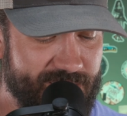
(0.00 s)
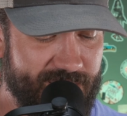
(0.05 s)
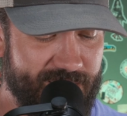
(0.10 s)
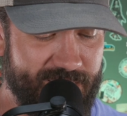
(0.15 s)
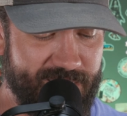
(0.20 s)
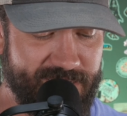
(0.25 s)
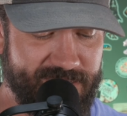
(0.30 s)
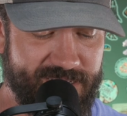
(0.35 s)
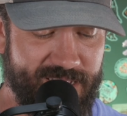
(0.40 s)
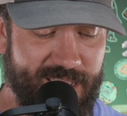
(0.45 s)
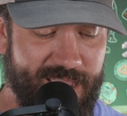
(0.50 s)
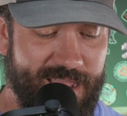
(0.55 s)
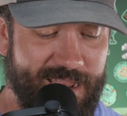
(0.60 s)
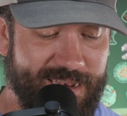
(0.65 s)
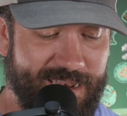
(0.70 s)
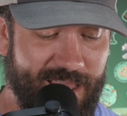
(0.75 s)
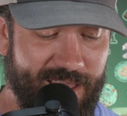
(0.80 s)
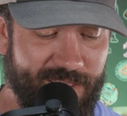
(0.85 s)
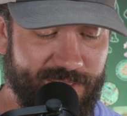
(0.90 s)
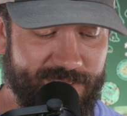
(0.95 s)
these.
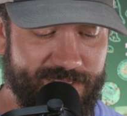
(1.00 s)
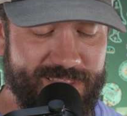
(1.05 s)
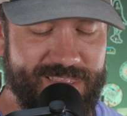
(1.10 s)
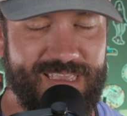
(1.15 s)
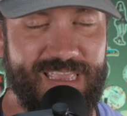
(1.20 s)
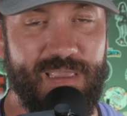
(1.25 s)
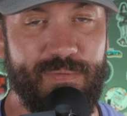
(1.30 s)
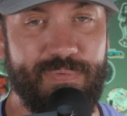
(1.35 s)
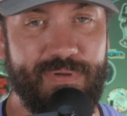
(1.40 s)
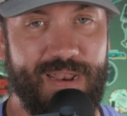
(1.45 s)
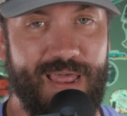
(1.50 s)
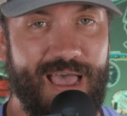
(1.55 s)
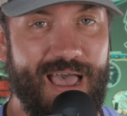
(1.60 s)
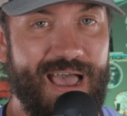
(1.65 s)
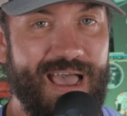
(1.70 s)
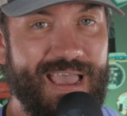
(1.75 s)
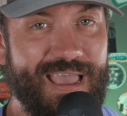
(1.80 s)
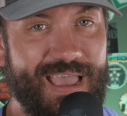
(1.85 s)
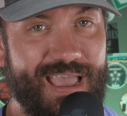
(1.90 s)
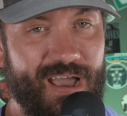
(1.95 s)
Now keep an
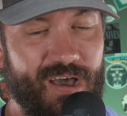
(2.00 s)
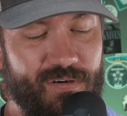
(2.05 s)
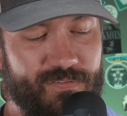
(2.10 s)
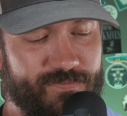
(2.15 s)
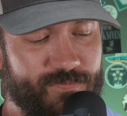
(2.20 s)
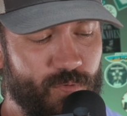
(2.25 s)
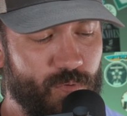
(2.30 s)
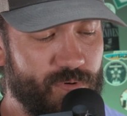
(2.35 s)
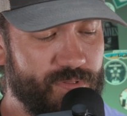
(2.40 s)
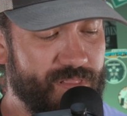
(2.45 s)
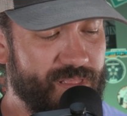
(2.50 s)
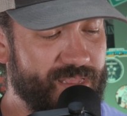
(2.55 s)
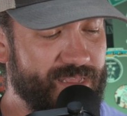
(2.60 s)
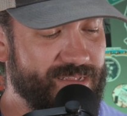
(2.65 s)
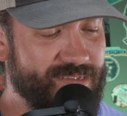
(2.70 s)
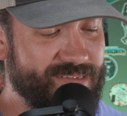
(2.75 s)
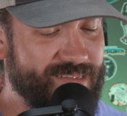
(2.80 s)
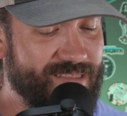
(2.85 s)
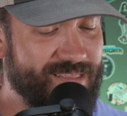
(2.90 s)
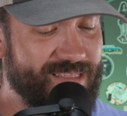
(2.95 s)
eye out for
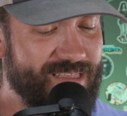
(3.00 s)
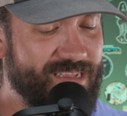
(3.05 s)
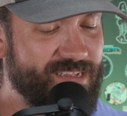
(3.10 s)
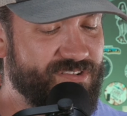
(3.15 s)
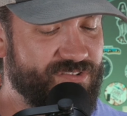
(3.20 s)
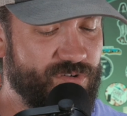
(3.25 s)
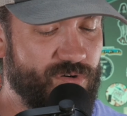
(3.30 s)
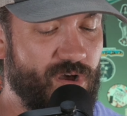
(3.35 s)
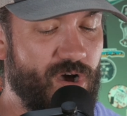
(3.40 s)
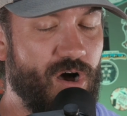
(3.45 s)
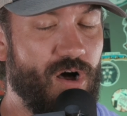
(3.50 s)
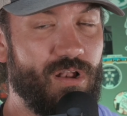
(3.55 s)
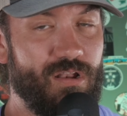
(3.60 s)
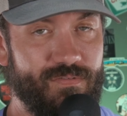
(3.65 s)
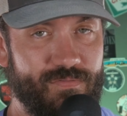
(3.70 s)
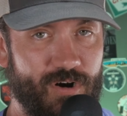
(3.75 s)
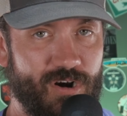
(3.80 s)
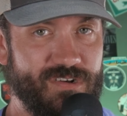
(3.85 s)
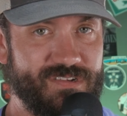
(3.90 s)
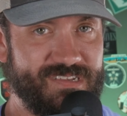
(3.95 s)
these. These are all
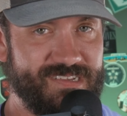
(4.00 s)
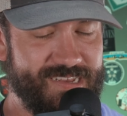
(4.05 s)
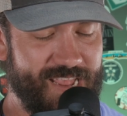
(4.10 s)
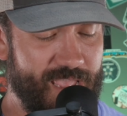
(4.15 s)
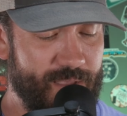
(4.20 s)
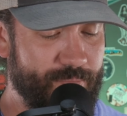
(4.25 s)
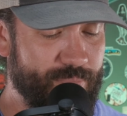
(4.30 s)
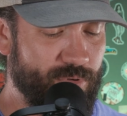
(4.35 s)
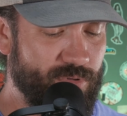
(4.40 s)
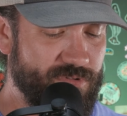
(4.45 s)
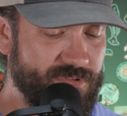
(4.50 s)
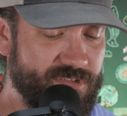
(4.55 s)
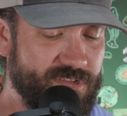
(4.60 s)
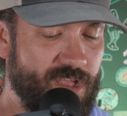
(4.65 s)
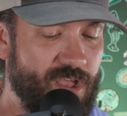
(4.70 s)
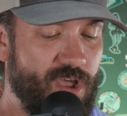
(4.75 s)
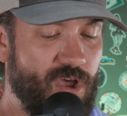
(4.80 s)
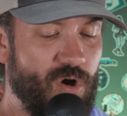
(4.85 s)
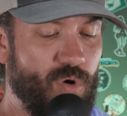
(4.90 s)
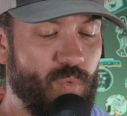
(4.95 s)
of our samples.
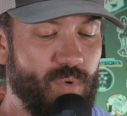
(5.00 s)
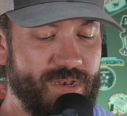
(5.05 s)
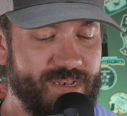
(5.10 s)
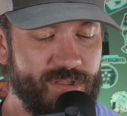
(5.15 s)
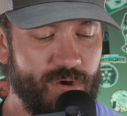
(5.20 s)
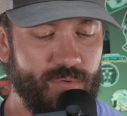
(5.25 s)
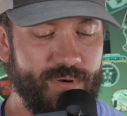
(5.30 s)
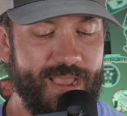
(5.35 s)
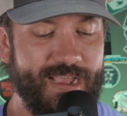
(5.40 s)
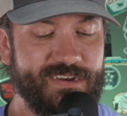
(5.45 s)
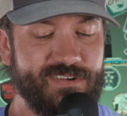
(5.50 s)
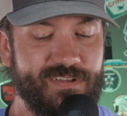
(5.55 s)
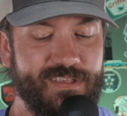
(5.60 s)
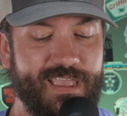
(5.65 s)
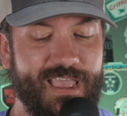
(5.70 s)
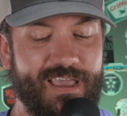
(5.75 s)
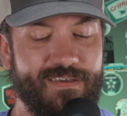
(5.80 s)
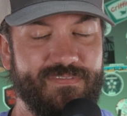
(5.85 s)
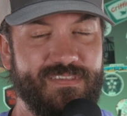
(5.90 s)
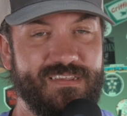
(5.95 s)
We don't actually
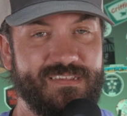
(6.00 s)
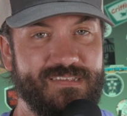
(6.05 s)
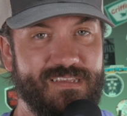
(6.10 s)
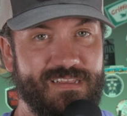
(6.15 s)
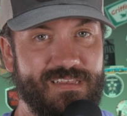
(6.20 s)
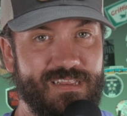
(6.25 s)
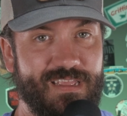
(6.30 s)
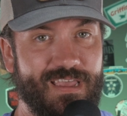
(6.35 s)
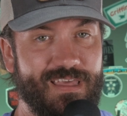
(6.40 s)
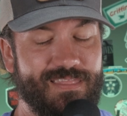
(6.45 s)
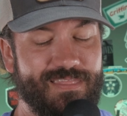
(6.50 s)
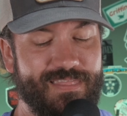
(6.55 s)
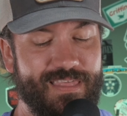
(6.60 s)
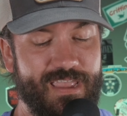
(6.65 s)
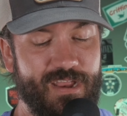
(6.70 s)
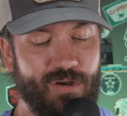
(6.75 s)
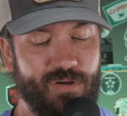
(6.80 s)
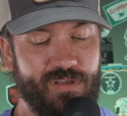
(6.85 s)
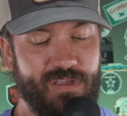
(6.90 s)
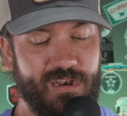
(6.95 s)
have these in yet.
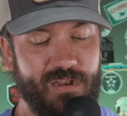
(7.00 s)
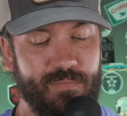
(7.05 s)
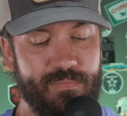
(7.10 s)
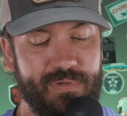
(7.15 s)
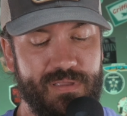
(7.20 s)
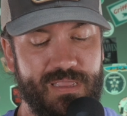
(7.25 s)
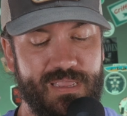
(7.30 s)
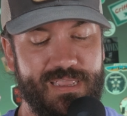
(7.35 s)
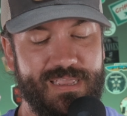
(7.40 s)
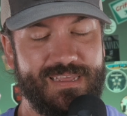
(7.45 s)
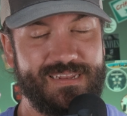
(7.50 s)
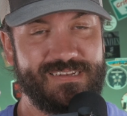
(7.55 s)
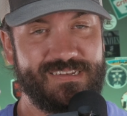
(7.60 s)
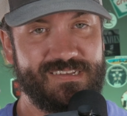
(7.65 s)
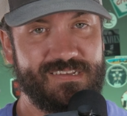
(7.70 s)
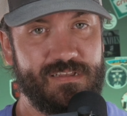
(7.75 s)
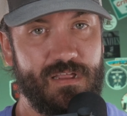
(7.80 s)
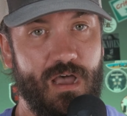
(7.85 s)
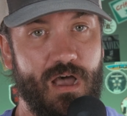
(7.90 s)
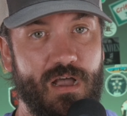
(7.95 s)
They are going to be in
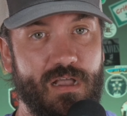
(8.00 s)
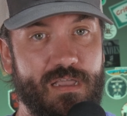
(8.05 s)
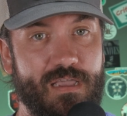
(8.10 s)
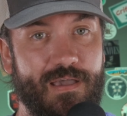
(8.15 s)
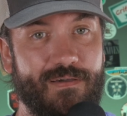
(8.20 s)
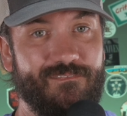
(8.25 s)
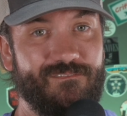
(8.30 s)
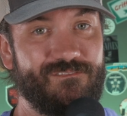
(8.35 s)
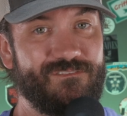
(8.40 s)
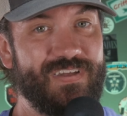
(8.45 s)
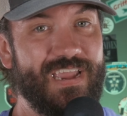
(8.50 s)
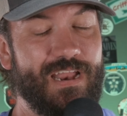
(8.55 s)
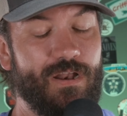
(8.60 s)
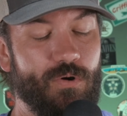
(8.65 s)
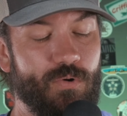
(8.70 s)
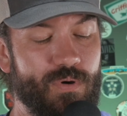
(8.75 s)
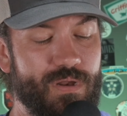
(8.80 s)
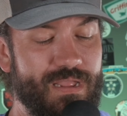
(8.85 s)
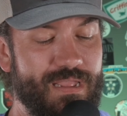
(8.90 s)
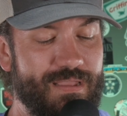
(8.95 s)
stock
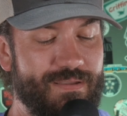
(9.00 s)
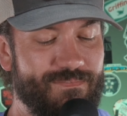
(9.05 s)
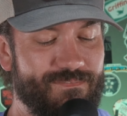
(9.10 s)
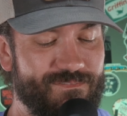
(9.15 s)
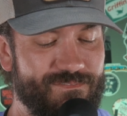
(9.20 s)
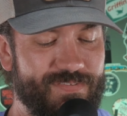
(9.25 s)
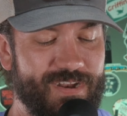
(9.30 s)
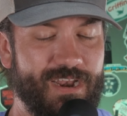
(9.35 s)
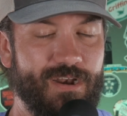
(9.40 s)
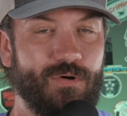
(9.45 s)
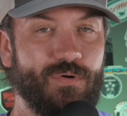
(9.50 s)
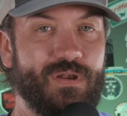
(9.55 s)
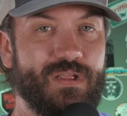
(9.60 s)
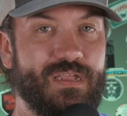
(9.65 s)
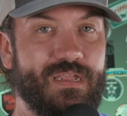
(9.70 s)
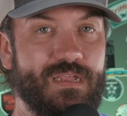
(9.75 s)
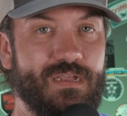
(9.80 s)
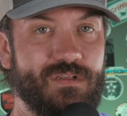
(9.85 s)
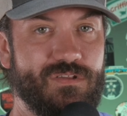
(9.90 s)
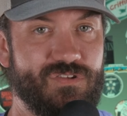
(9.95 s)
very,
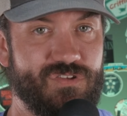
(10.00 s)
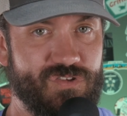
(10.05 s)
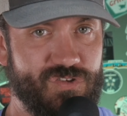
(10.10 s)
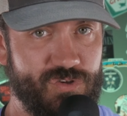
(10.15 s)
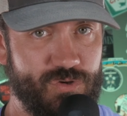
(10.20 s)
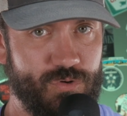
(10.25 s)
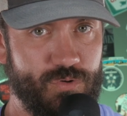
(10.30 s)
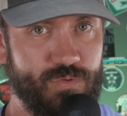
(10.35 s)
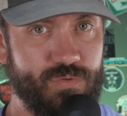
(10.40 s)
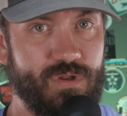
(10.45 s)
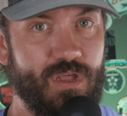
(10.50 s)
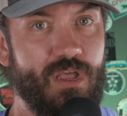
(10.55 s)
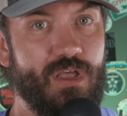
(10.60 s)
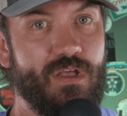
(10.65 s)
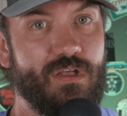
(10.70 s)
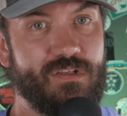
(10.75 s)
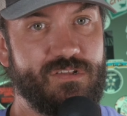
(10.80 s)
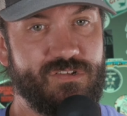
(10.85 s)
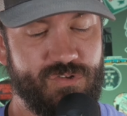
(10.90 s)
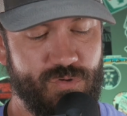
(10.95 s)
very soon.
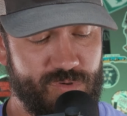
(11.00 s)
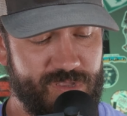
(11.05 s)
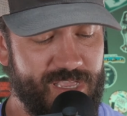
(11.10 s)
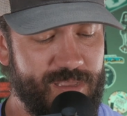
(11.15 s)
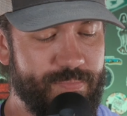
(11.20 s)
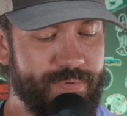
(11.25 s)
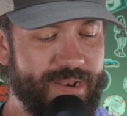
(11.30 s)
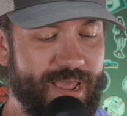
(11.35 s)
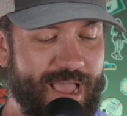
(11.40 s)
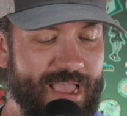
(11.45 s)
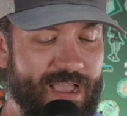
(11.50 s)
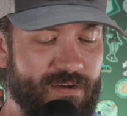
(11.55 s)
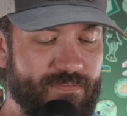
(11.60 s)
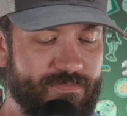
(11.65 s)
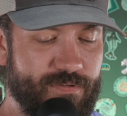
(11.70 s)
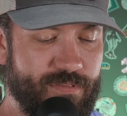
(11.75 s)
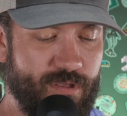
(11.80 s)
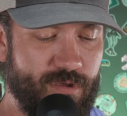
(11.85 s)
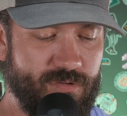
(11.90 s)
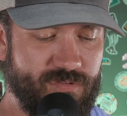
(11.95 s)
So keep an eye out
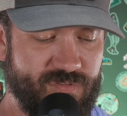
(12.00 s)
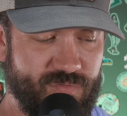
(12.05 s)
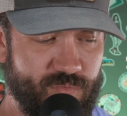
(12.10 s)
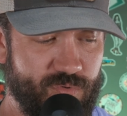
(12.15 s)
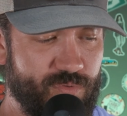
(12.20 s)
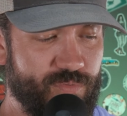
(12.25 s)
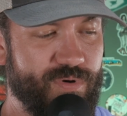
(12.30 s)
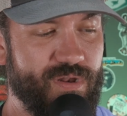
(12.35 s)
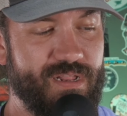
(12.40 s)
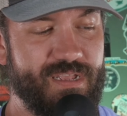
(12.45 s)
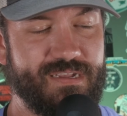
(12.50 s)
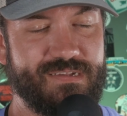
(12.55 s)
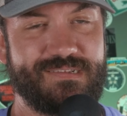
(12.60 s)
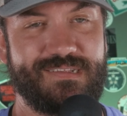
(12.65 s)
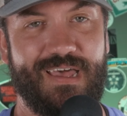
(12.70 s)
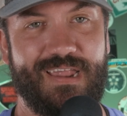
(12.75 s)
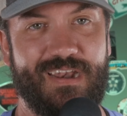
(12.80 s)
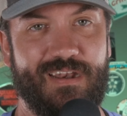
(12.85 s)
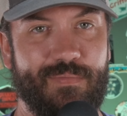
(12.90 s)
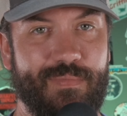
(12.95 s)
for those. We're really
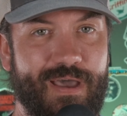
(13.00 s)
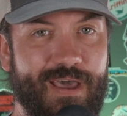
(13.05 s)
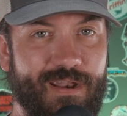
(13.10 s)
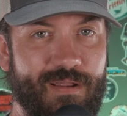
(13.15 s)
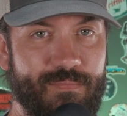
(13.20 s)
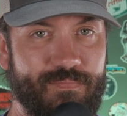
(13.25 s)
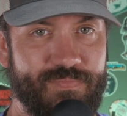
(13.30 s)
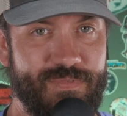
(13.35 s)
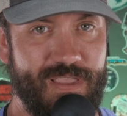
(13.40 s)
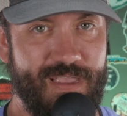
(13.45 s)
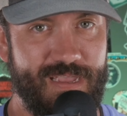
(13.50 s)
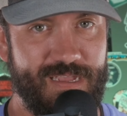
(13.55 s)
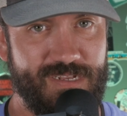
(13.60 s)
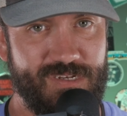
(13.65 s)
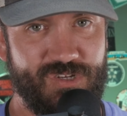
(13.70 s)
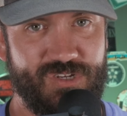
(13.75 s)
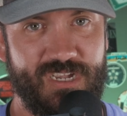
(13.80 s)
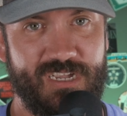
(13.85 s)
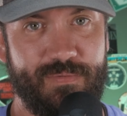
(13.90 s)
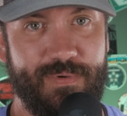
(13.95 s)
excited about them
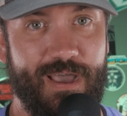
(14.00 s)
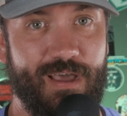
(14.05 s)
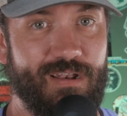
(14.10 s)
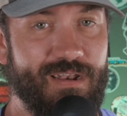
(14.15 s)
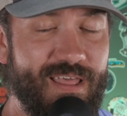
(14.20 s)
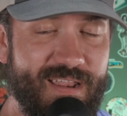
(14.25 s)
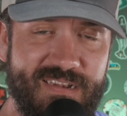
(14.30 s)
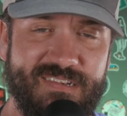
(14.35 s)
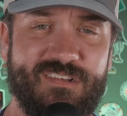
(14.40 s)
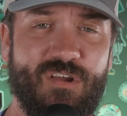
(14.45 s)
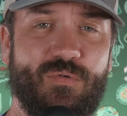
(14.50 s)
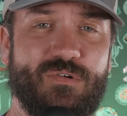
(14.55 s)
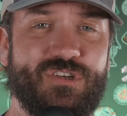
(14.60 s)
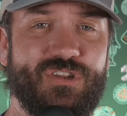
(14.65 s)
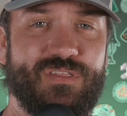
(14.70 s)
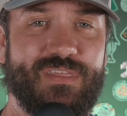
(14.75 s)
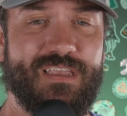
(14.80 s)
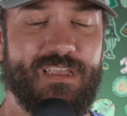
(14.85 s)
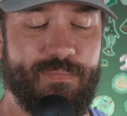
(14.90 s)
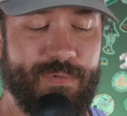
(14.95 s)
check them out. Let us know what
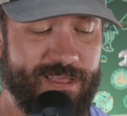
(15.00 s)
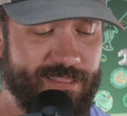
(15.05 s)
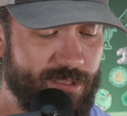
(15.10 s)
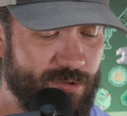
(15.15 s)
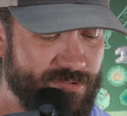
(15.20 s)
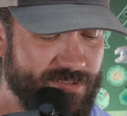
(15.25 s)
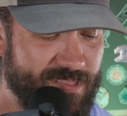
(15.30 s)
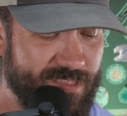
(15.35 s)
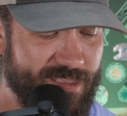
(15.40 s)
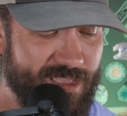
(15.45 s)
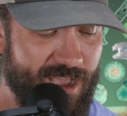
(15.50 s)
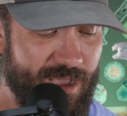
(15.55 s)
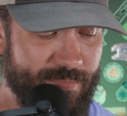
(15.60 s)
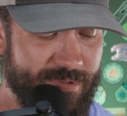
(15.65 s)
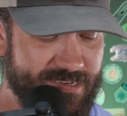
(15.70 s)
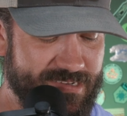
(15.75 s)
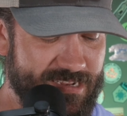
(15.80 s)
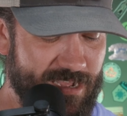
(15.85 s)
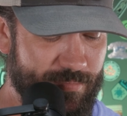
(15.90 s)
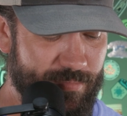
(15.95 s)
you think about those in the
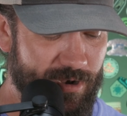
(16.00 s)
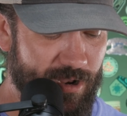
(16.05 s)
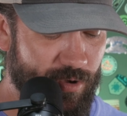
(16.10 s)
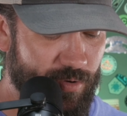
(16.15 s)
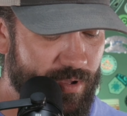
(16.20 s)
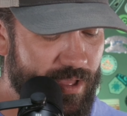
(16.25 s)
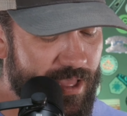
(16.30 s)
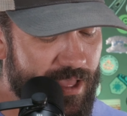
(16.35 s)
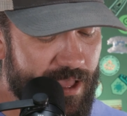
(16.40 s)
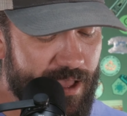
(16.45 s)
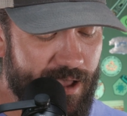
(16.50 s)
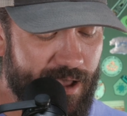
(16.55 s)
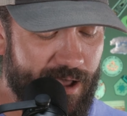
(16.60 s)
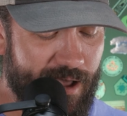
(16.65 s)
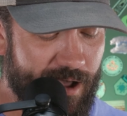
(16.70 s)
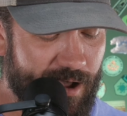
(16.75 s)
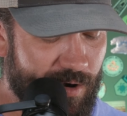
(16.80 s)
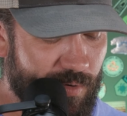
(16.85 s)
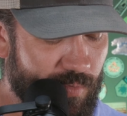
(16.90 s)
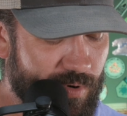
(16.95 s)
comments down below.
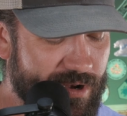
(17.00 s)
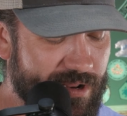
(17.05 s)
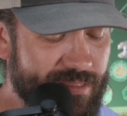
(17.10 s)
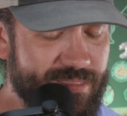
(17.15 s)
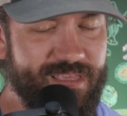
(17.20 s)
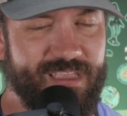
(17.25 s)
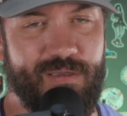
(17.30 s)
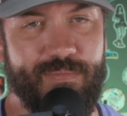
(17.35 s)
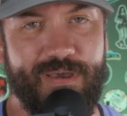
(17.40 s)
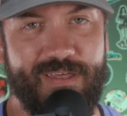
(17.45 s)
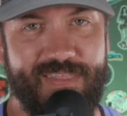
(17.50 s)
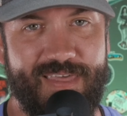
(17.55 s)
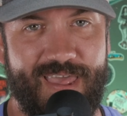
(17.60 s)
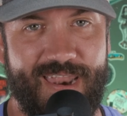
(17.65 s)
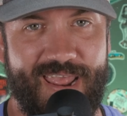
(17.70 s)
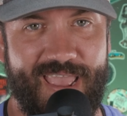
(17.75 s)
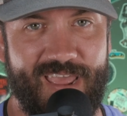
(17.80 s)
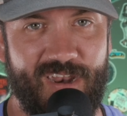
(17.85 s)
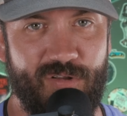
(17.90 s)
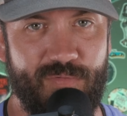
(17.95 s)
Uh, what do you think about that
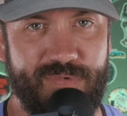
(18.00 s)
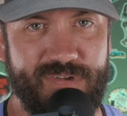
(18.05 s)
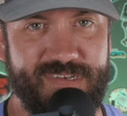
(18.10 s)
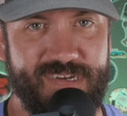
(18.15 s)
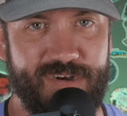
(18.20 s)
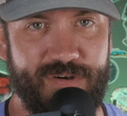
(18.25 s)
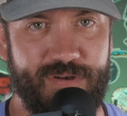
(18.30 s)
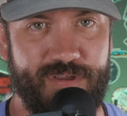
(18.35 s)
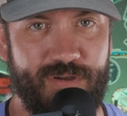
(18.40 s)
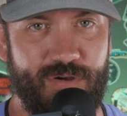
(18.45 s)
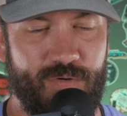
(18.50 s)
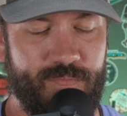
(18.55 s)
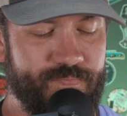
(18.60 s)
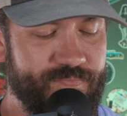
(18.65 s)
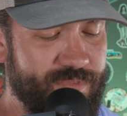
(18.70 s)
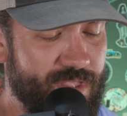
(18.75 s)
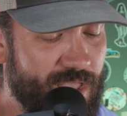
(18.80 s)
handle material?